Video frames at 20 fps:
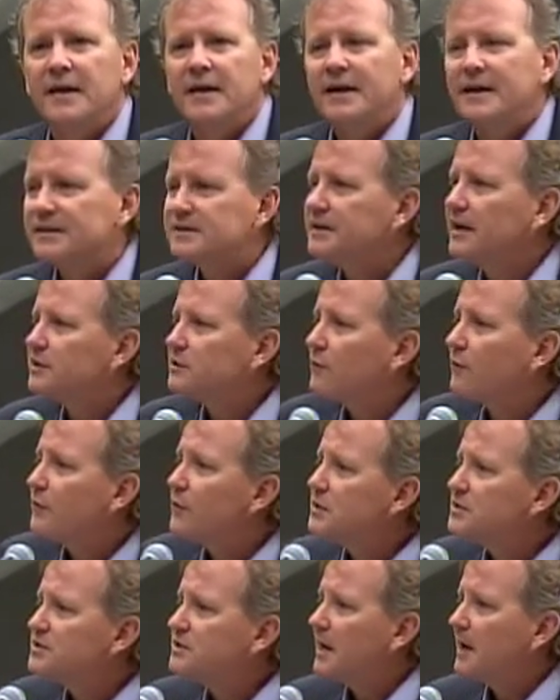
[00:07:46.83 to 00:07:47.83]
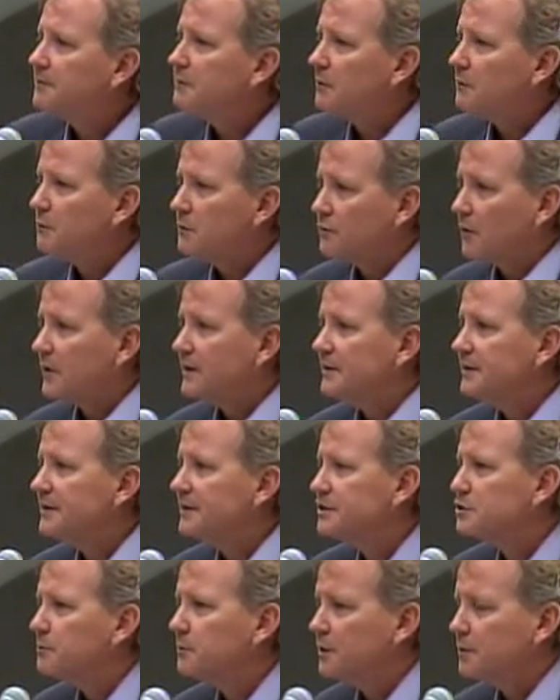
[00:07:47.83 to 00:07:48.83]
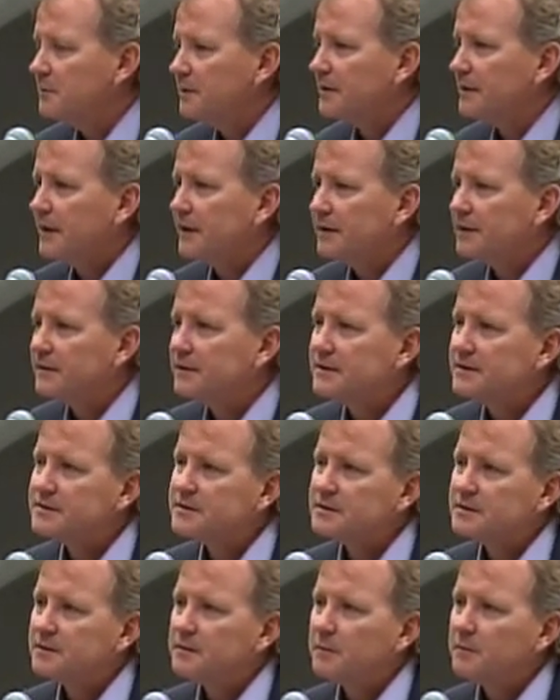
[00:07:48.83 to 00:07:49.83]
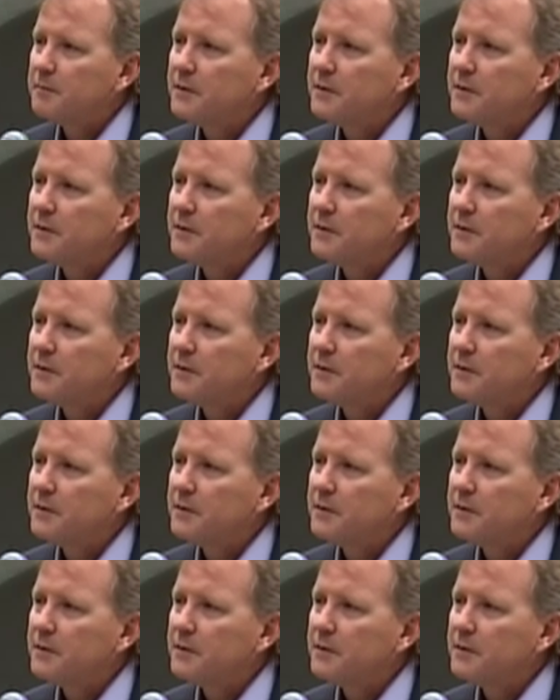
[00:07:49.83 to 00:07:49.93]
It's not the first time that we've run an experiment like this,